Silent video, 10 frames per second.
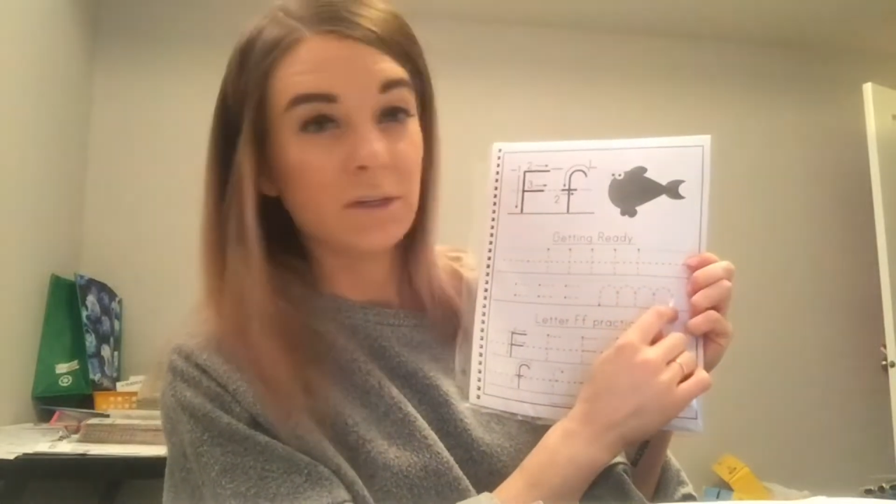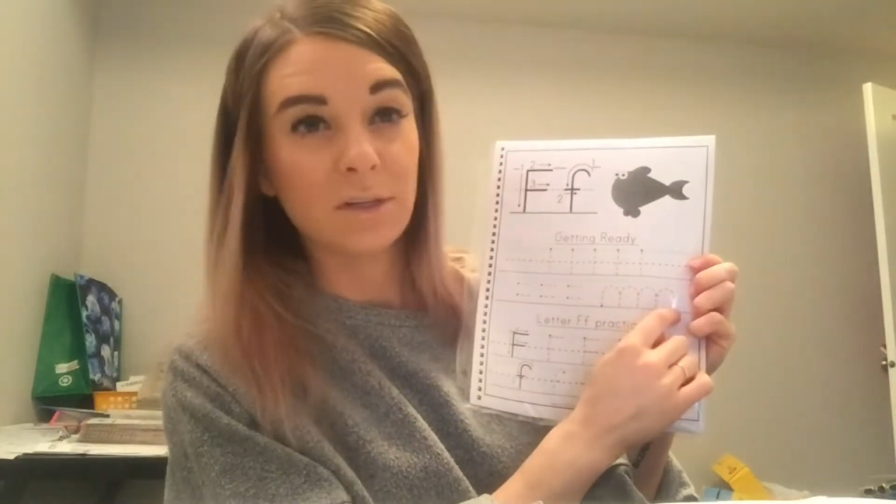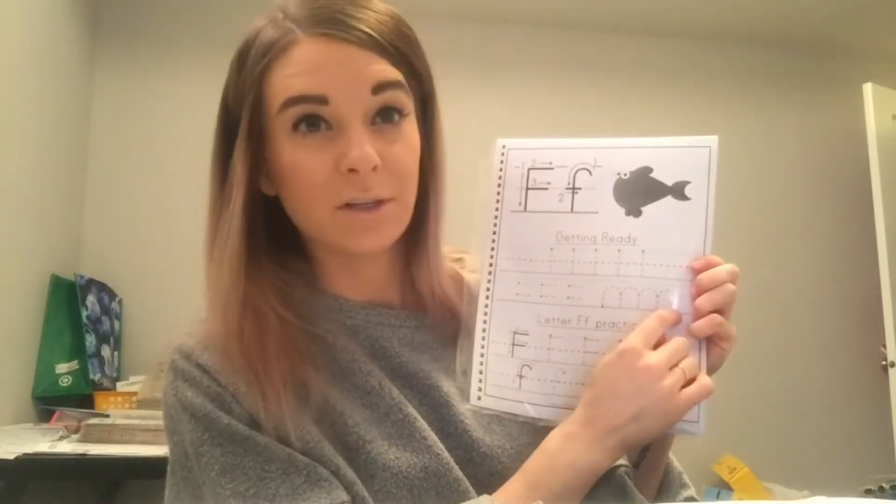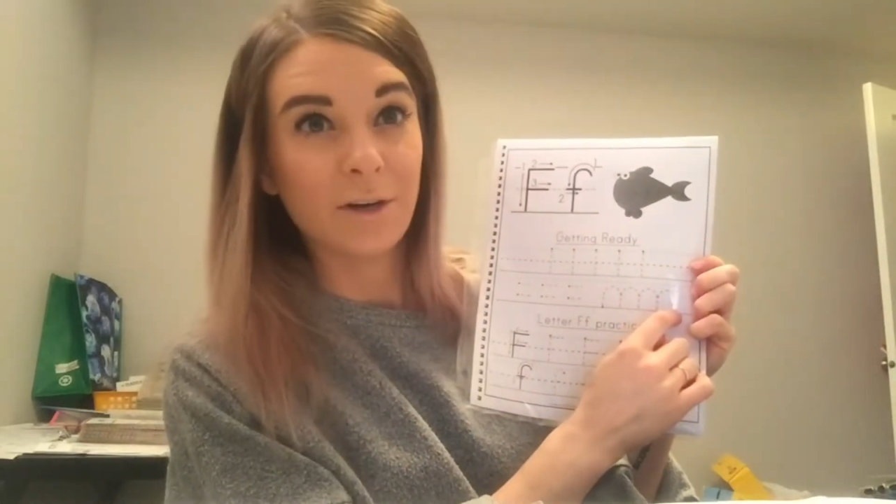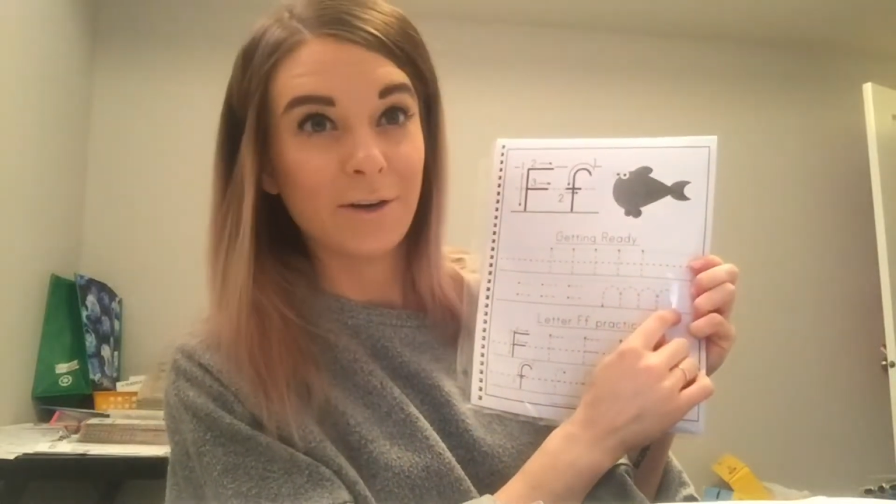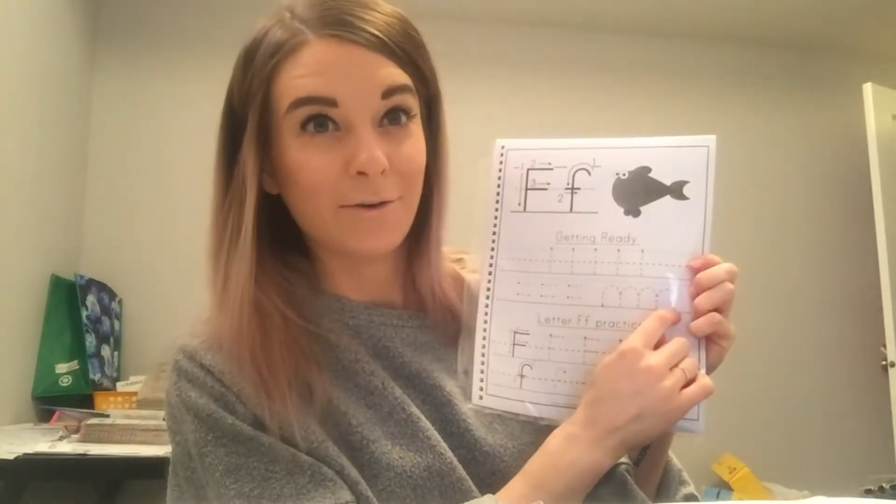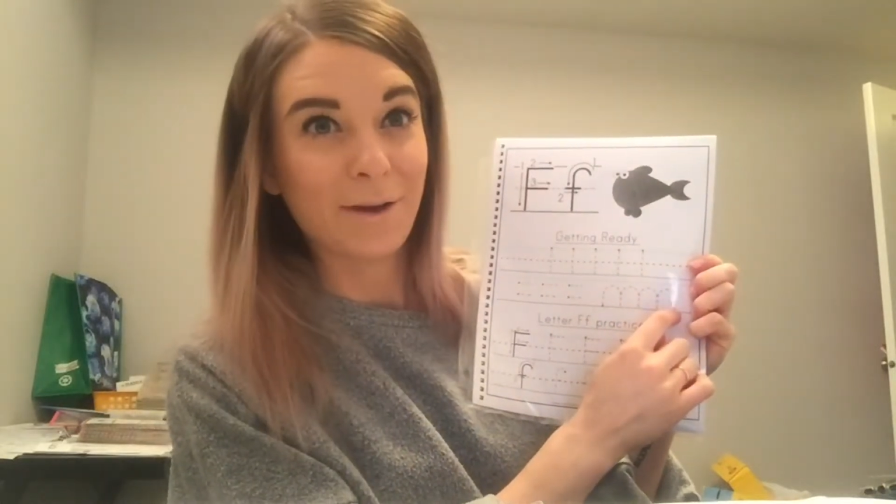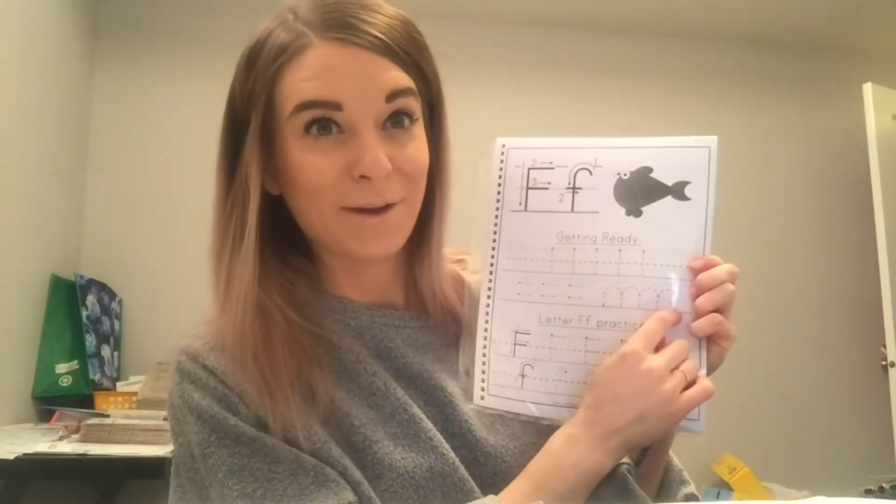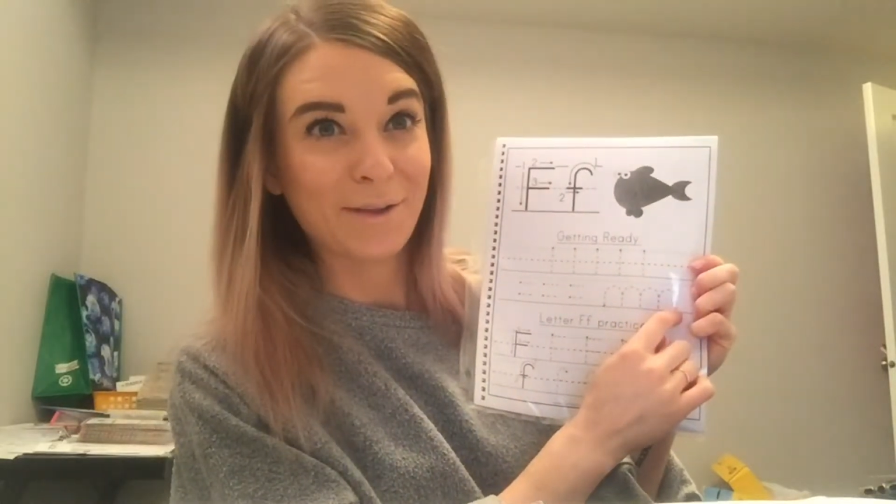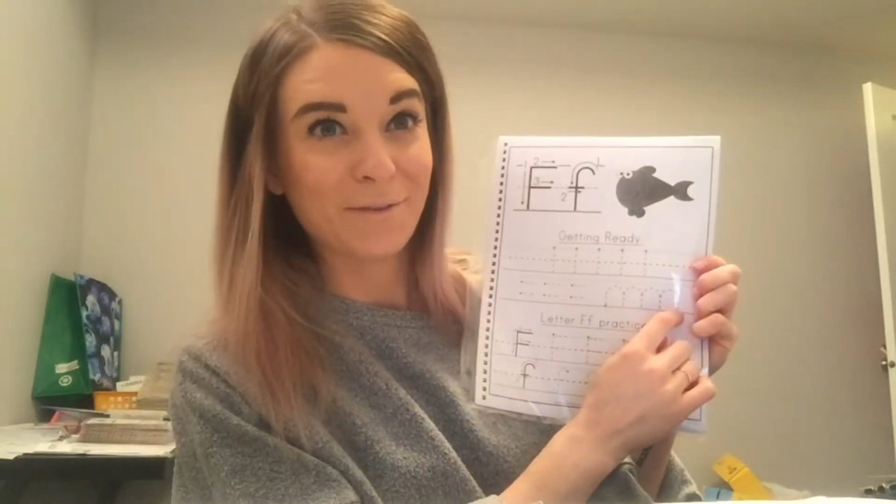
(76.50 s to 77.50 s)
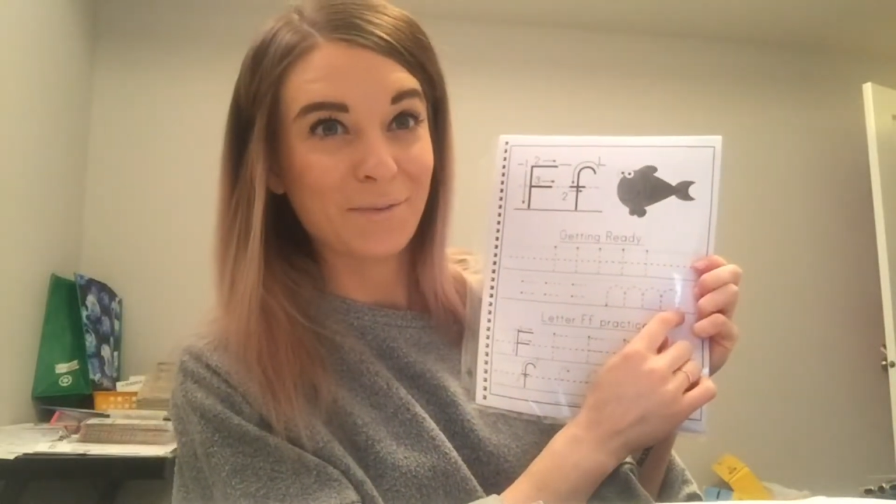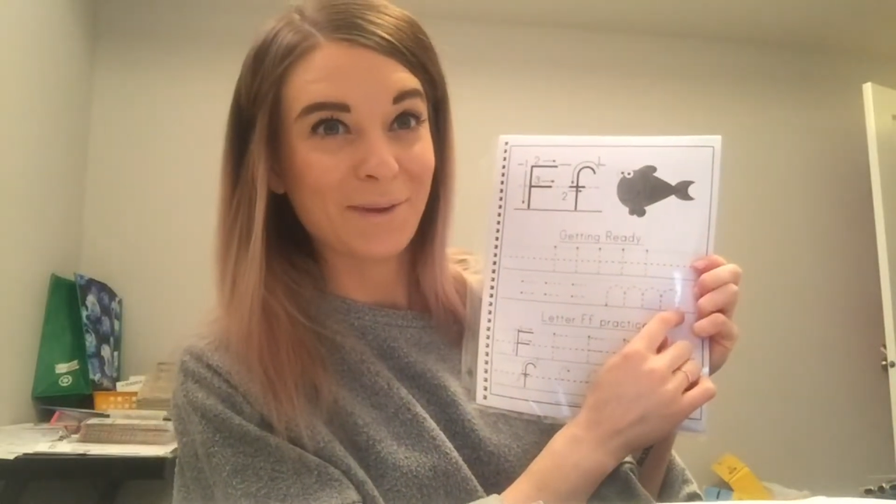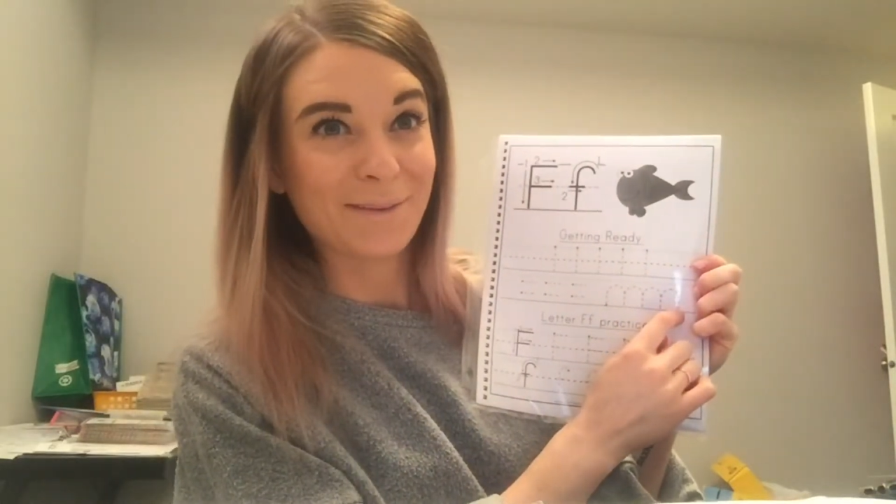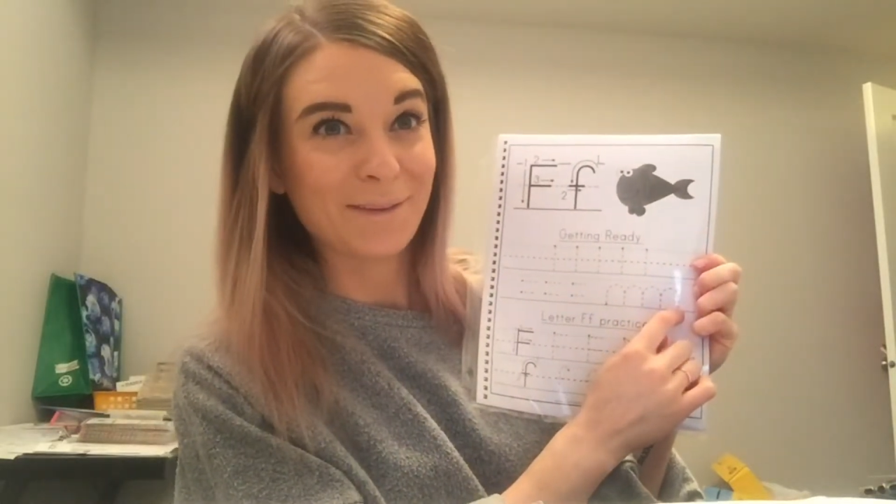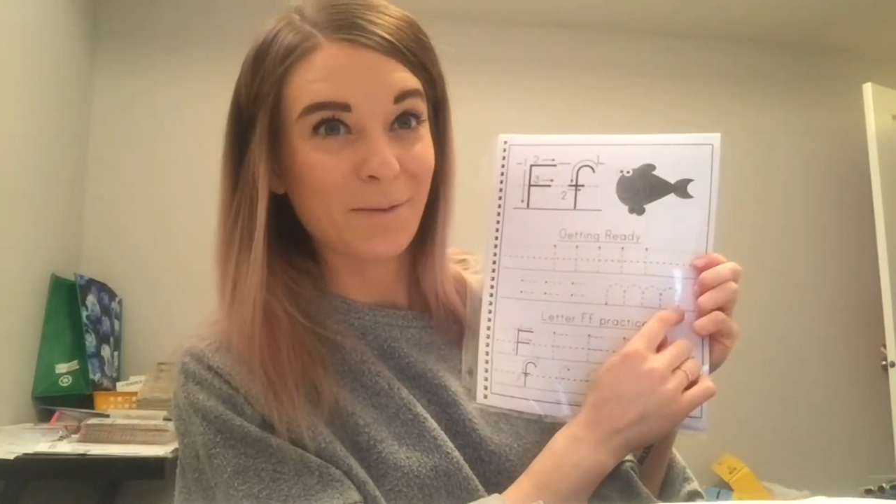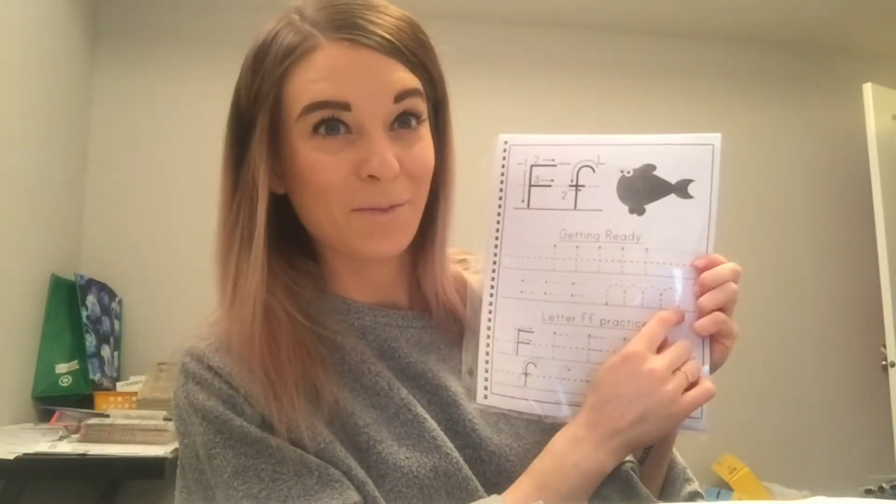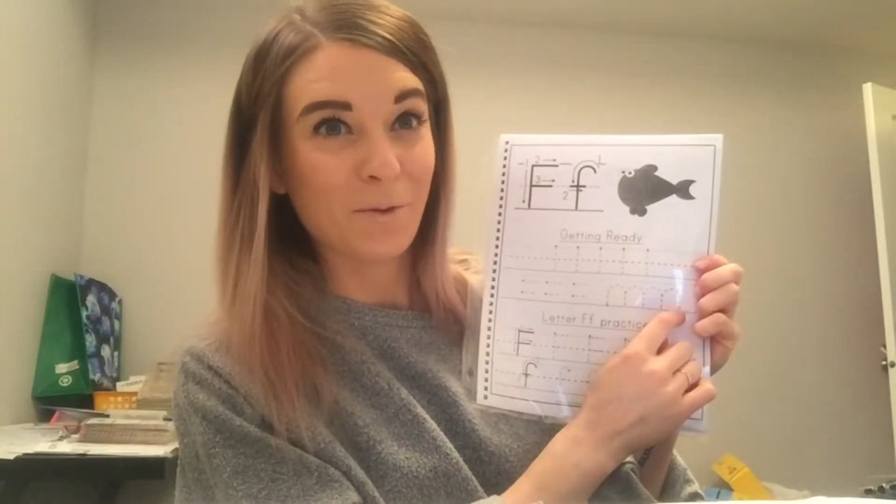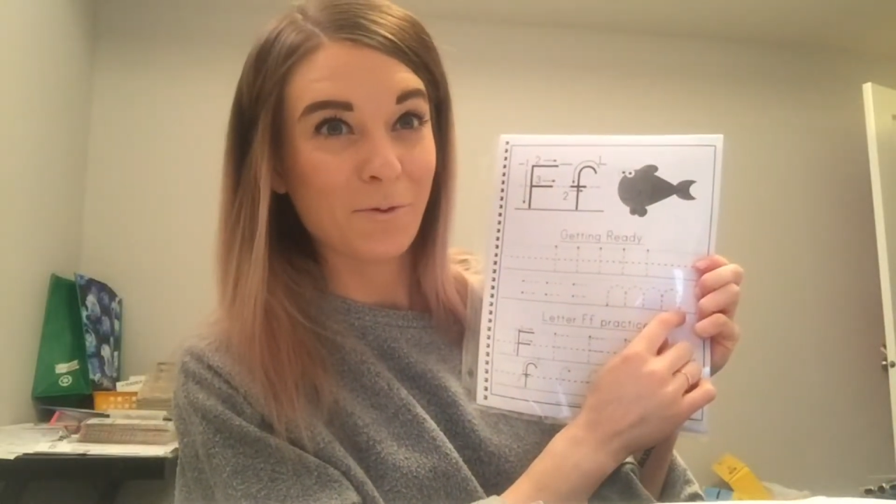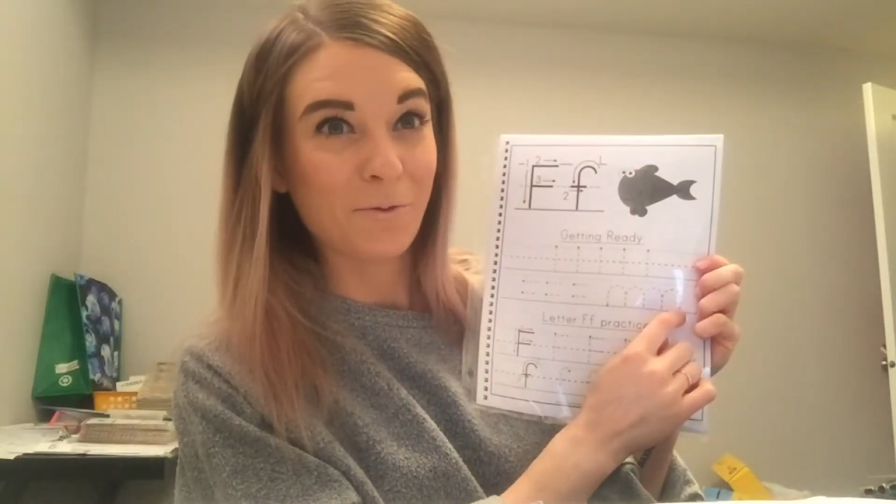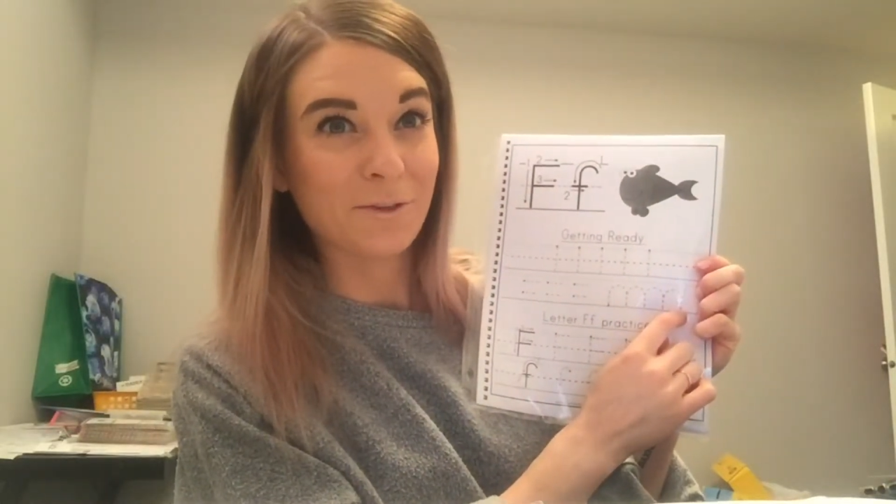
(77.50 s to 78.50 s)
start, and you can't lift your pencil up the
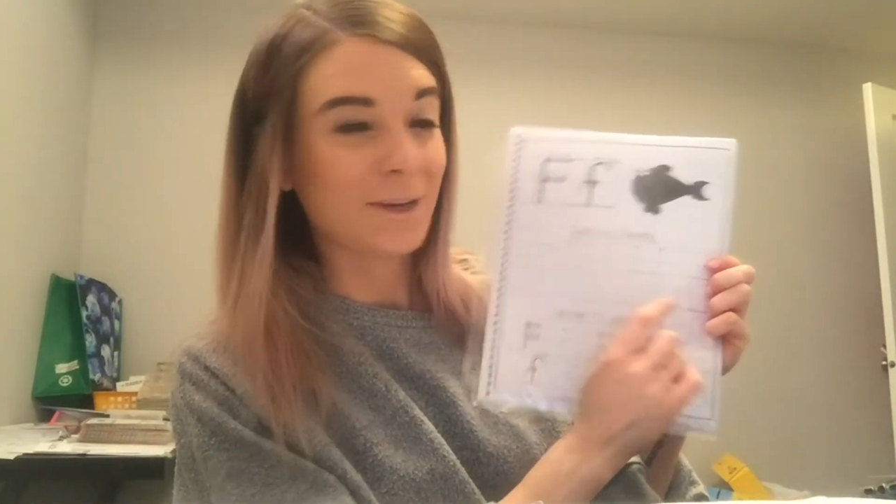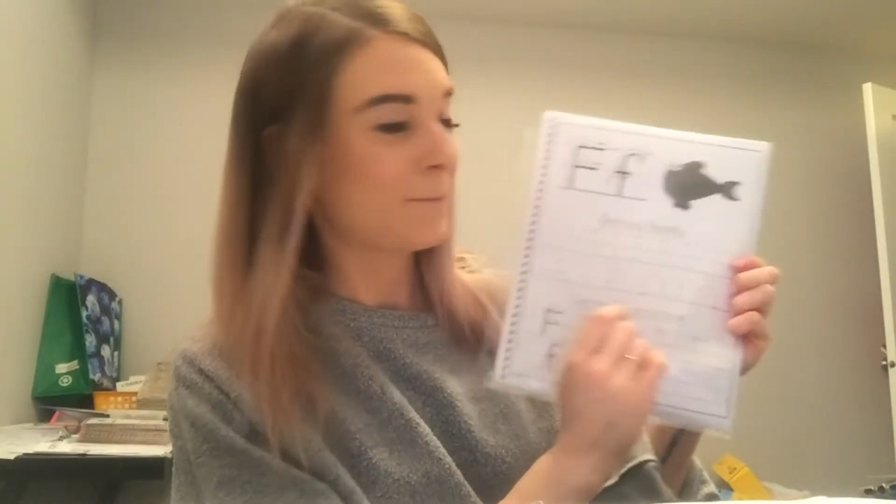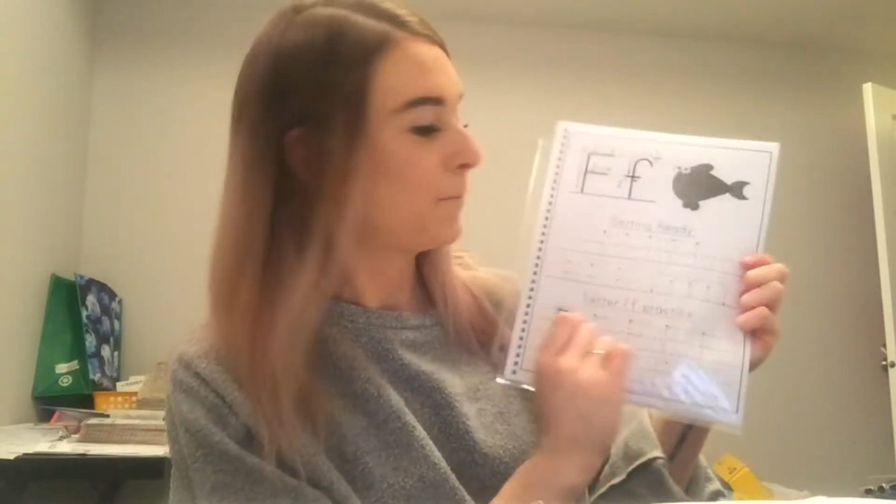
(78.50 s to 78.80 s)
whole time.